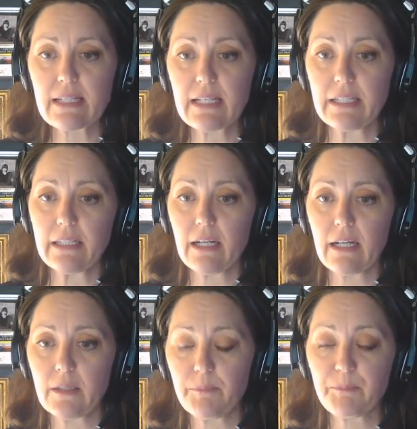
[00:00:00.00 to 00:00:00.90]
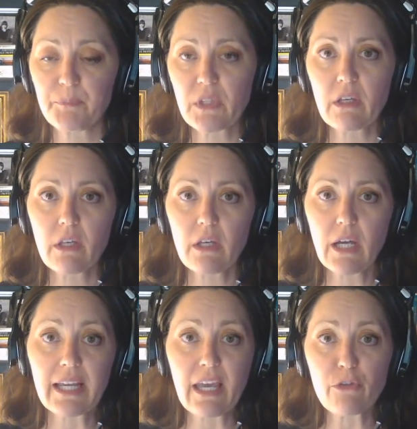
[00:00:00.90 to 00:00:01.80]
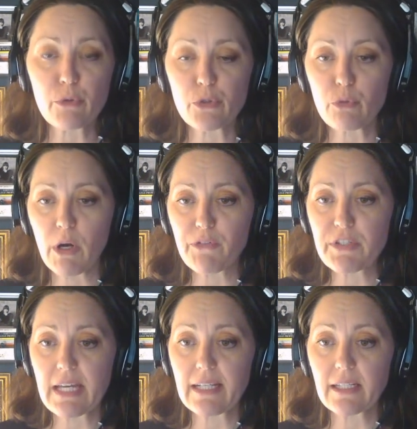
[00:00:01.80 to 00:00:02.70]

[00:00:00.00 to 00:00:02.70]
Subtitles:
in a K through 12 setting.